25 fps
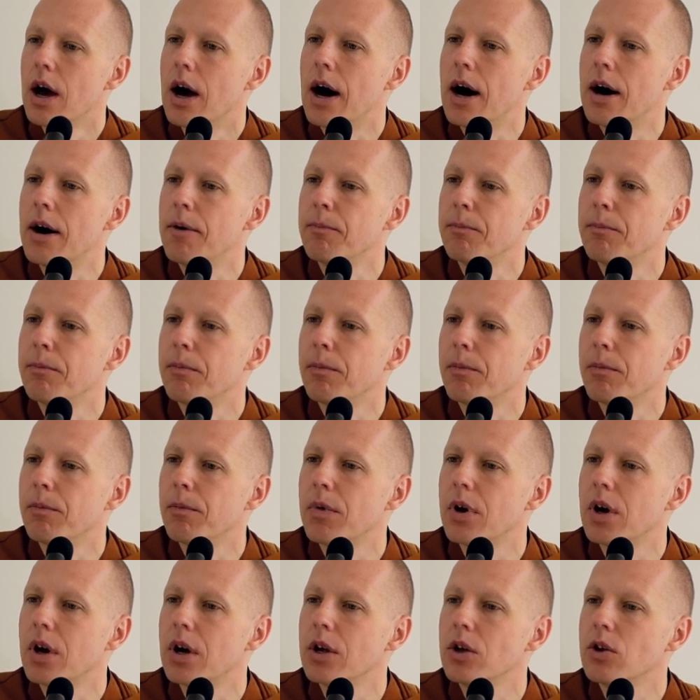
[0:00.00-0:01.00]
Um,
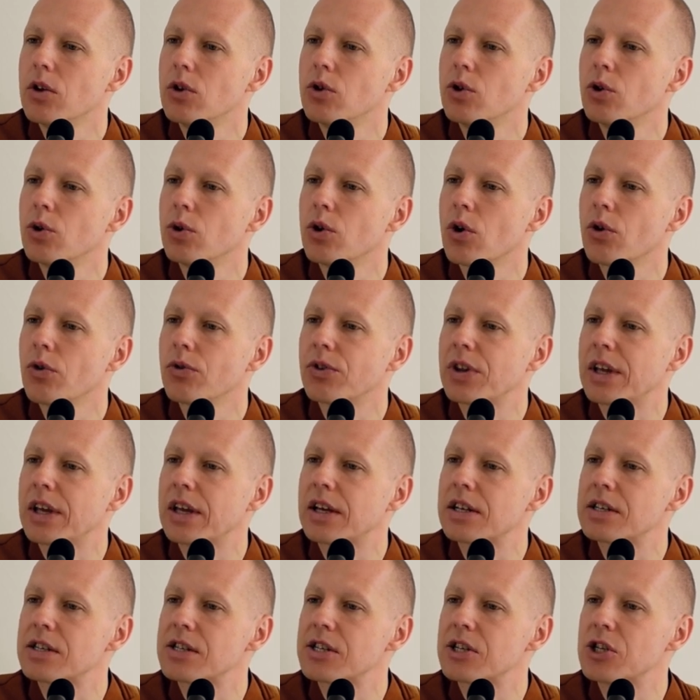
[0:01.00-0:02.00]
you don't
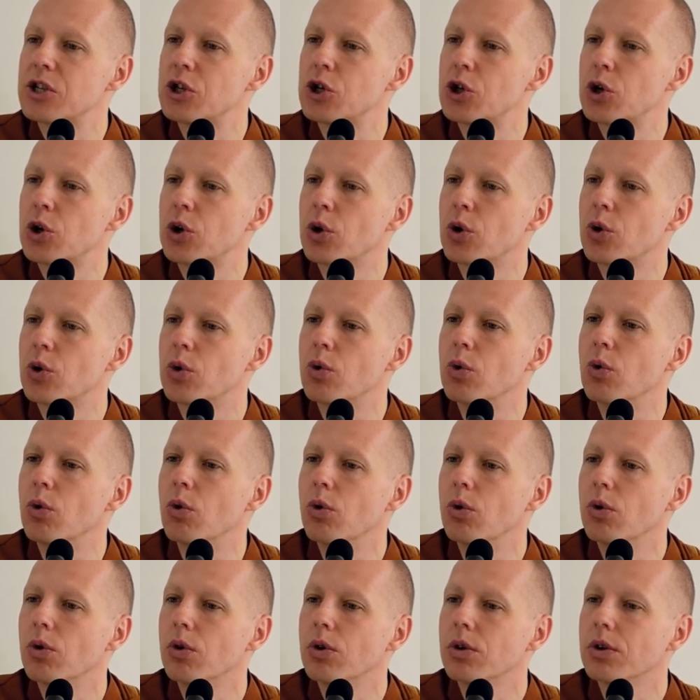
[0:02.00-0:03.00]
think it's
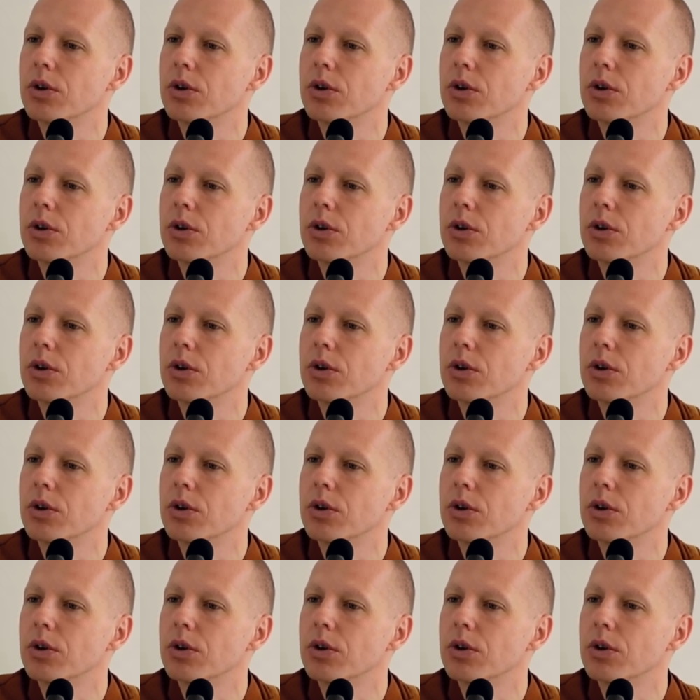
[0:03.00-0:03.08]
you